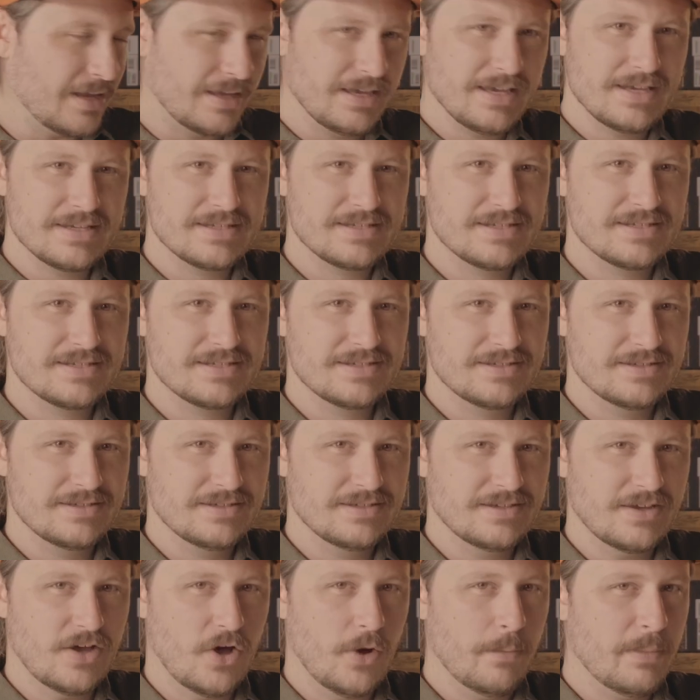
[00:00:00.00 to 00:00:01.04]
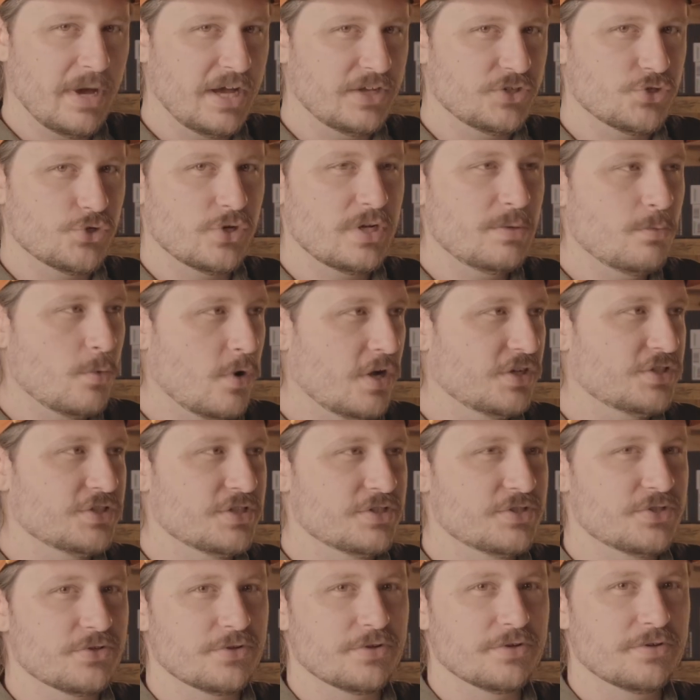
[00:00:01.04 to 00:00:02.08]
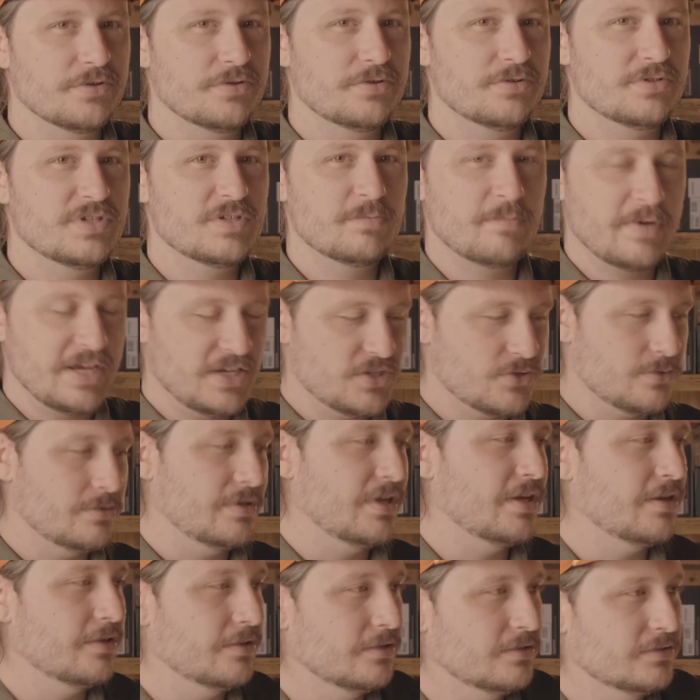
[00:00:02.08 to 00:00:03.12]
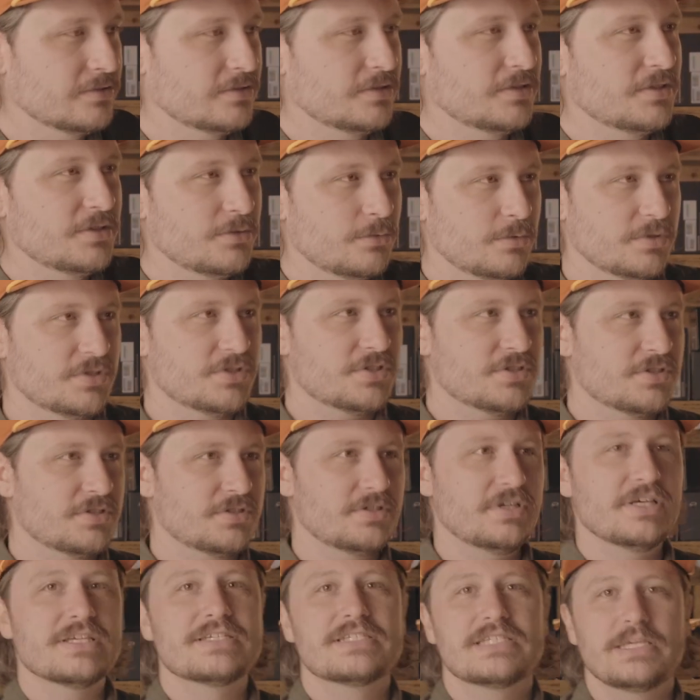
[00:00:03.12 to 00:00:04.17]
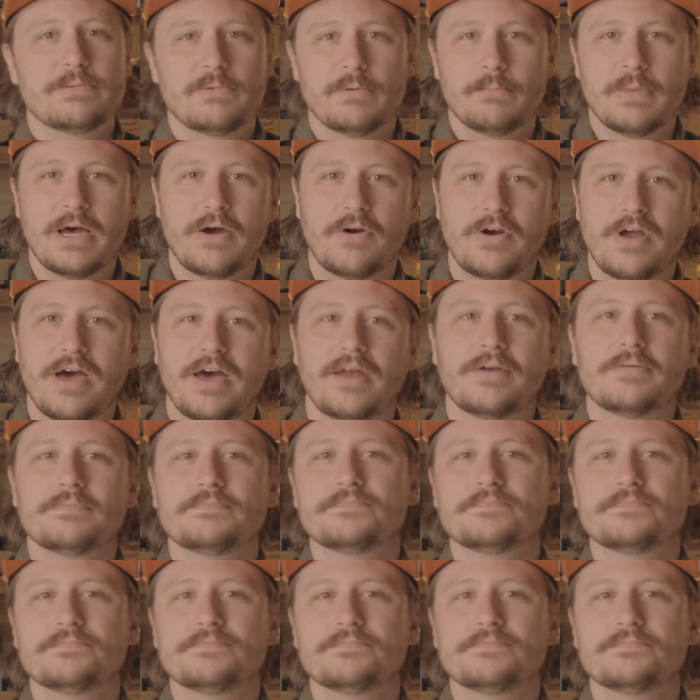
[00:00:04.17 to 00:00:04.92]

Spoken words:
guess all my dream watches are space related, which does seem about right.